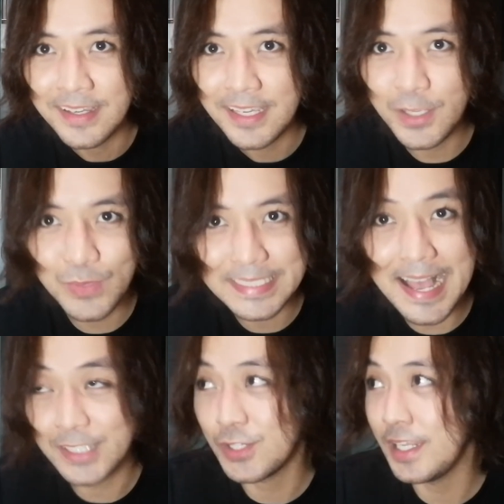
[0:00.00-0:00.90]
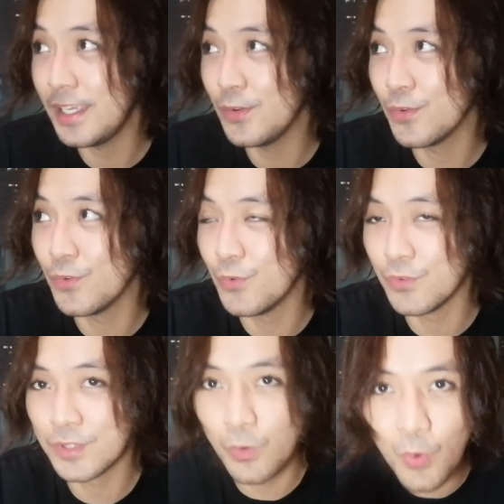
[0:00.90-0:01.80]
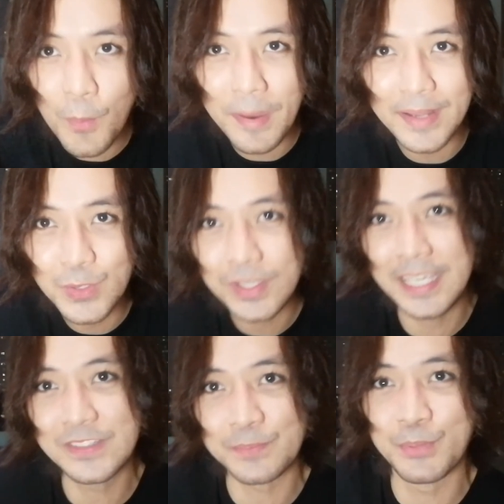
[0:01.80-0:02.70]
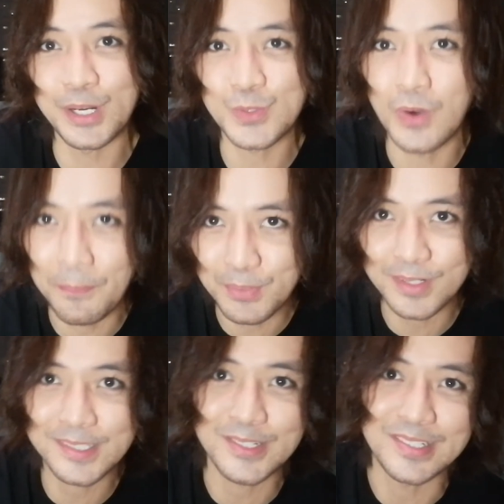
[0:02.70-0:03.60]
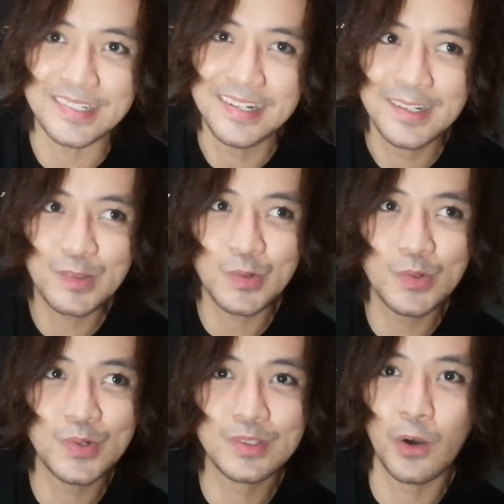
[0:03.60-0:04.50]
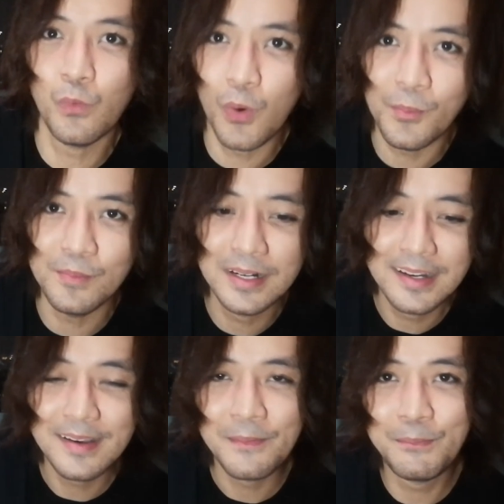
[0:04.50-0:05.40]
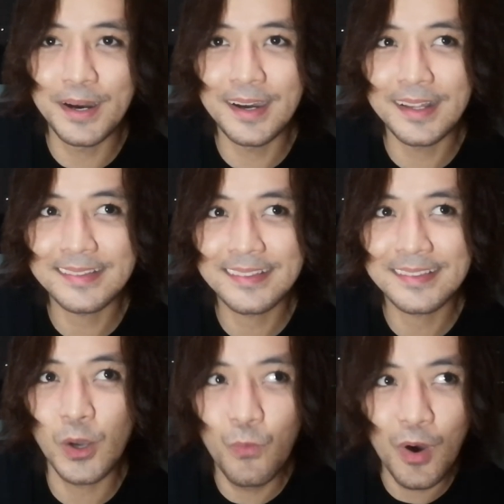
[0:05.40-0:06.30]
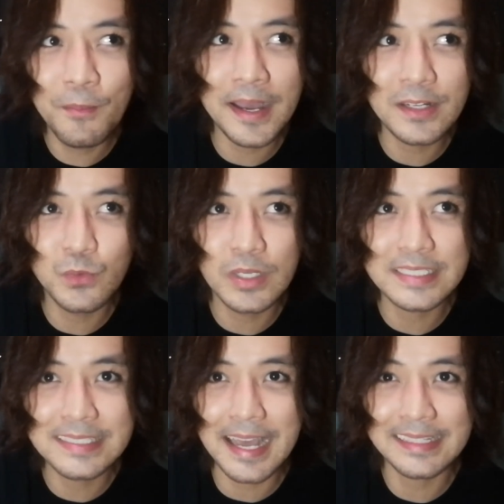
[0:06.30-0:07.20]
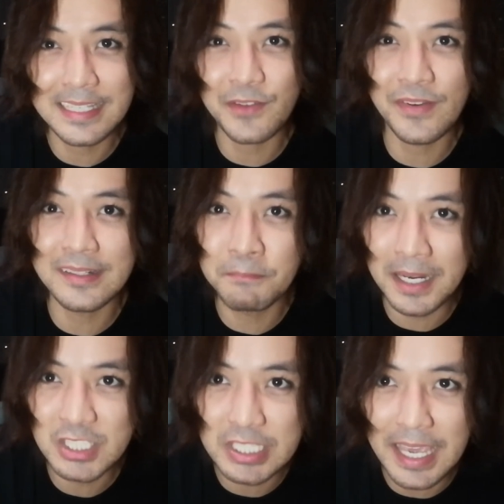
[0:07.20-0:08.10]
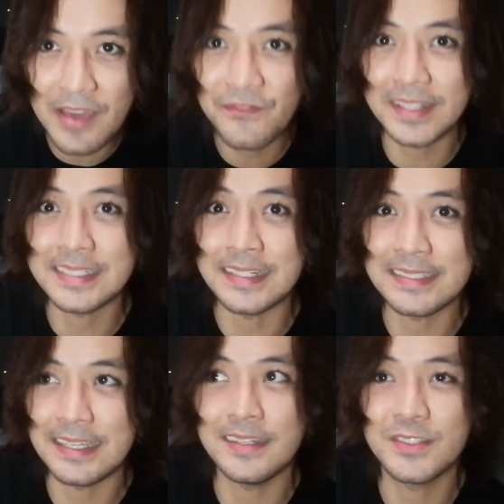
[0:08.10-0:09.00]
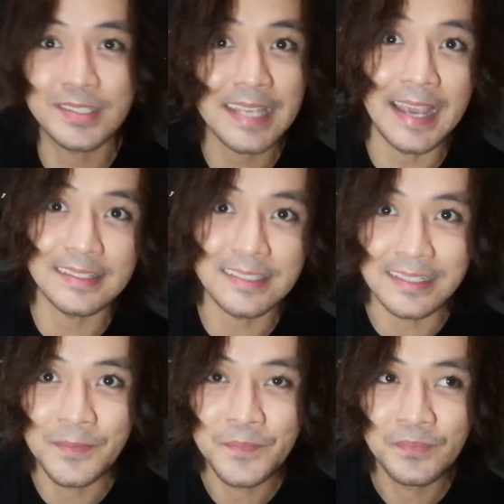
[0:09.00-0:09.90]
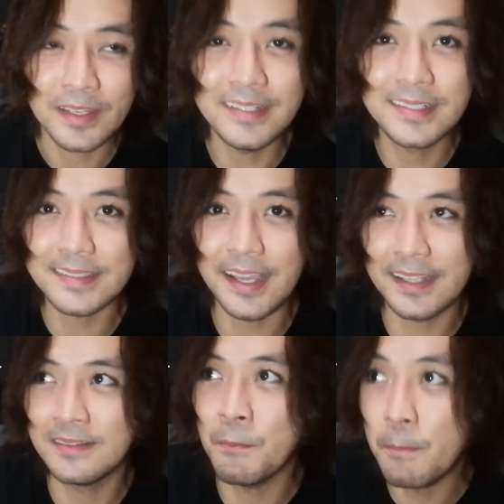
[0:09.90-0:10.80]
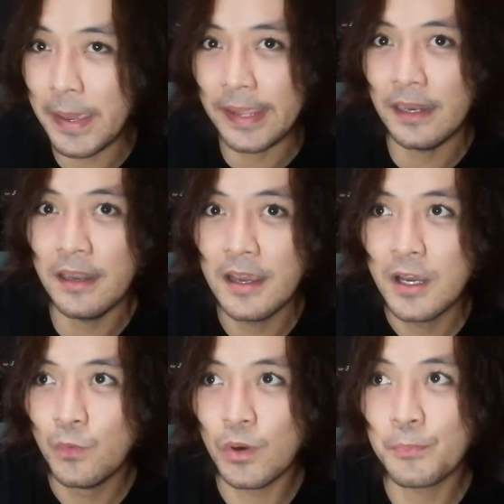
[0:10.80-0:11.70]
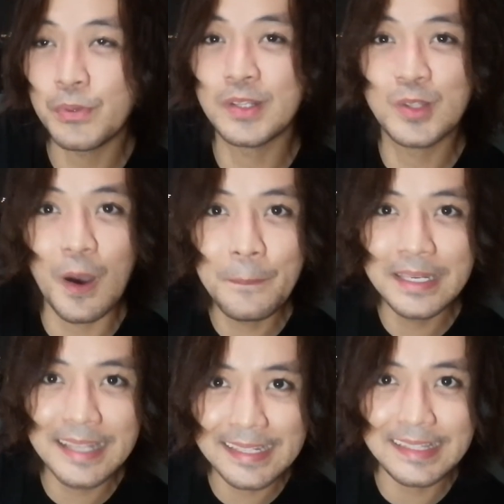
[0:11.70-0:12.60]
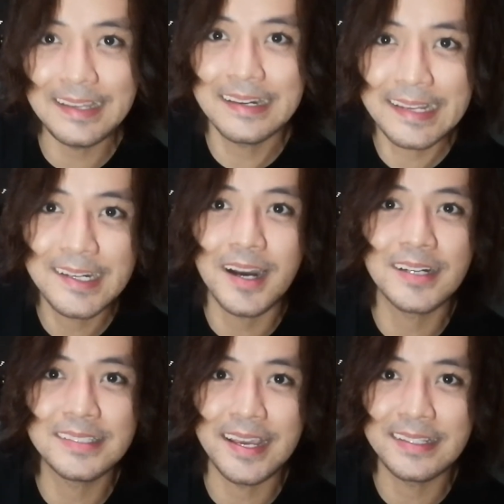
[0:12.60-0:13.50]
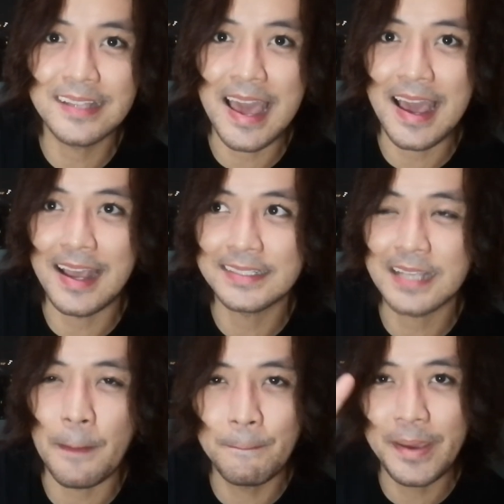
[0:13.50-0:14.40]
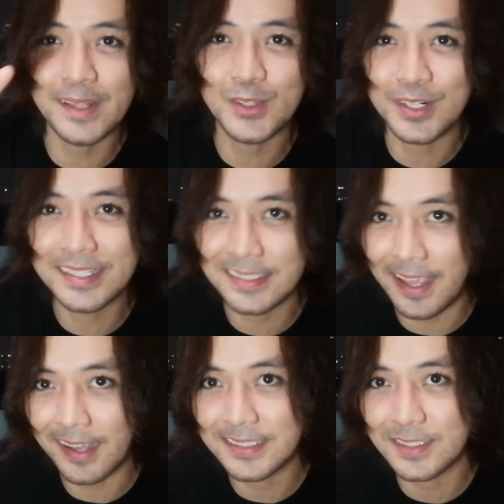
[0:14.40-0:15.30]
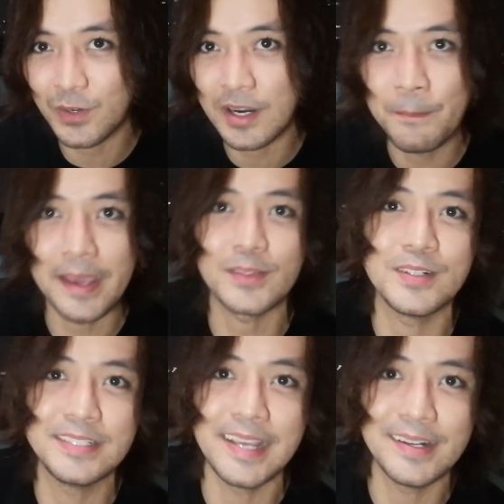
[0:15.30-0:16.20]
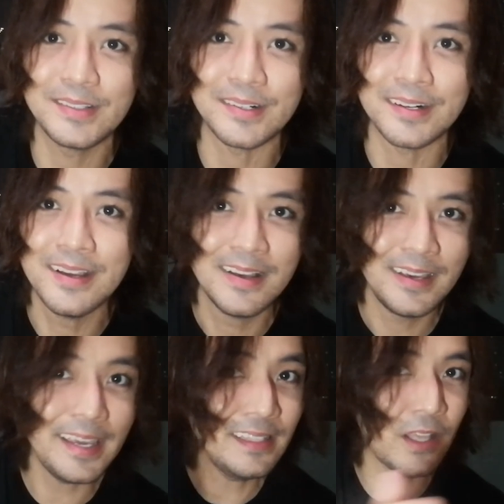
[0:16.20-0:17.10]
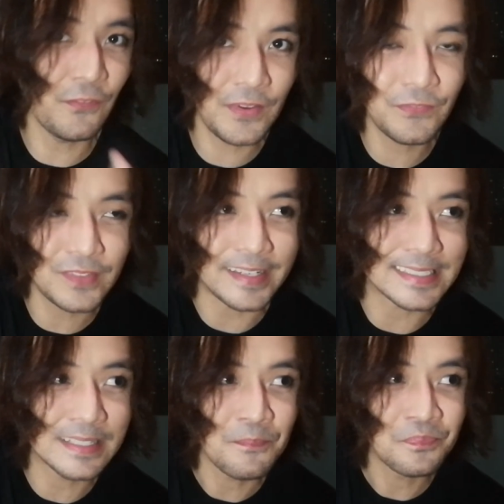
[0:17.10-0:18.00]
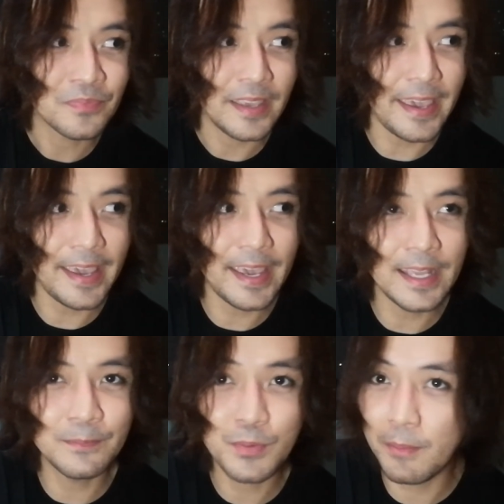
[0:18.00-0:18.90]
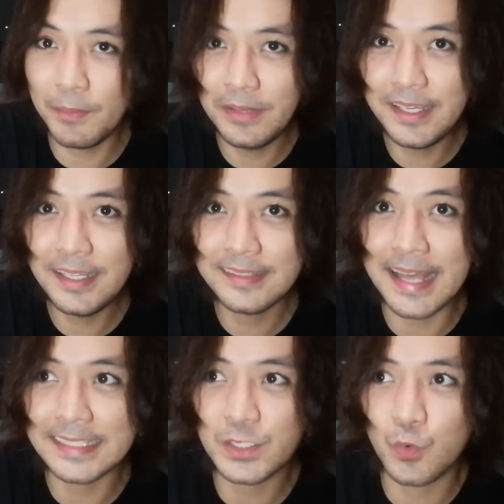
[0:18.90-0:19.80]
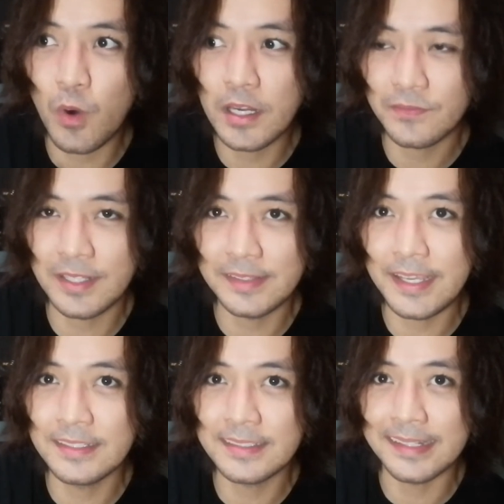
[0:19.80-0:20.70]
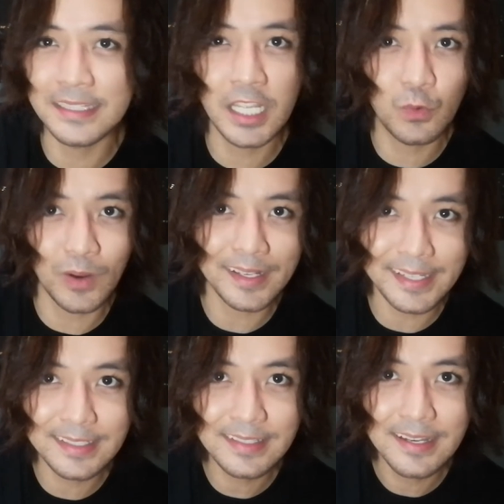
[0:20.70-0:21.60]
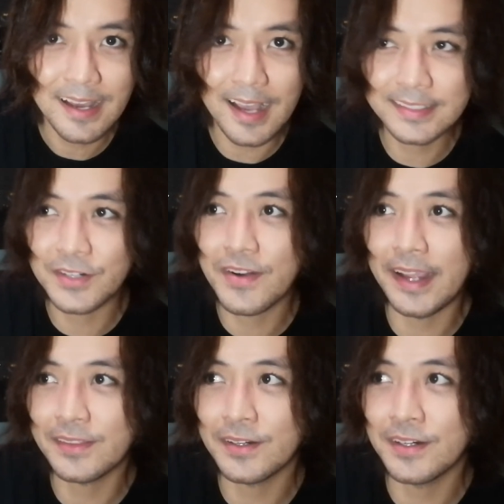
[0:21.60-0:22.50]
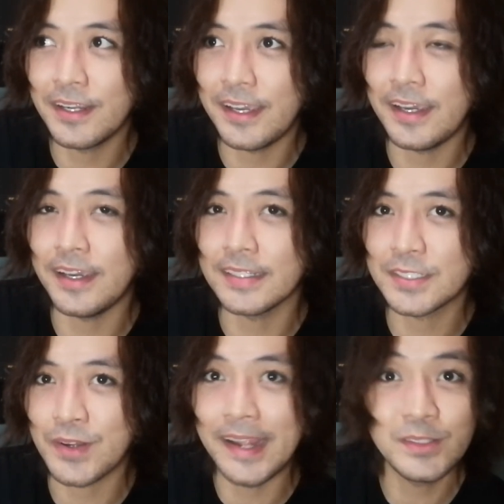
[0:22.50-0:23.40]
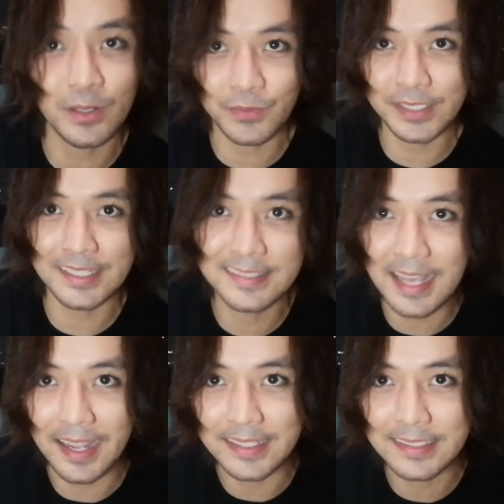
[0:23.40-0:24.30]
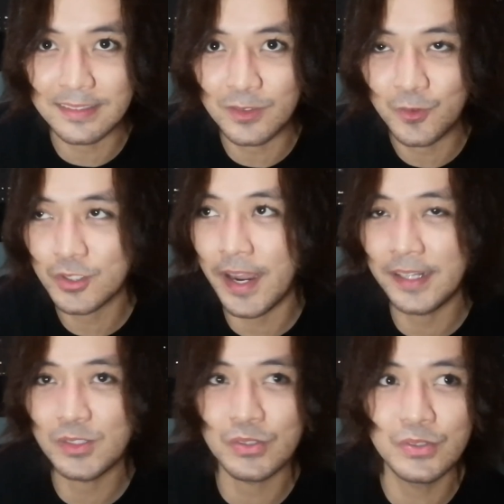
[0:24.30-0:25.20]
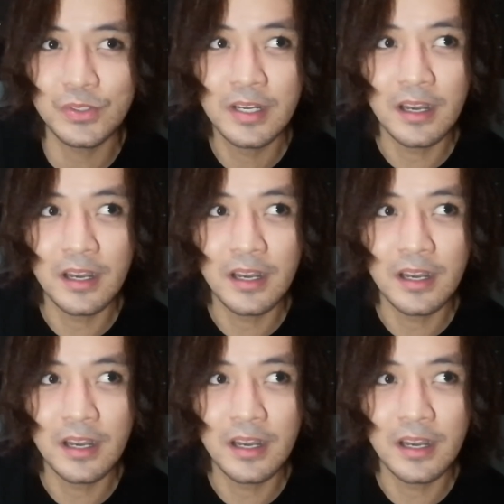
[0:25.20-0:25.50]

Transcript: It was actually the woman who gives birth to a person through the womb. But the woman was not given much emphasis in society. Instead, male were predominantly regarded as a better sex or a better gender in the 50s. And probably that's one of the things that Nick Joaquin, as a writer, is trying to criticize, trying to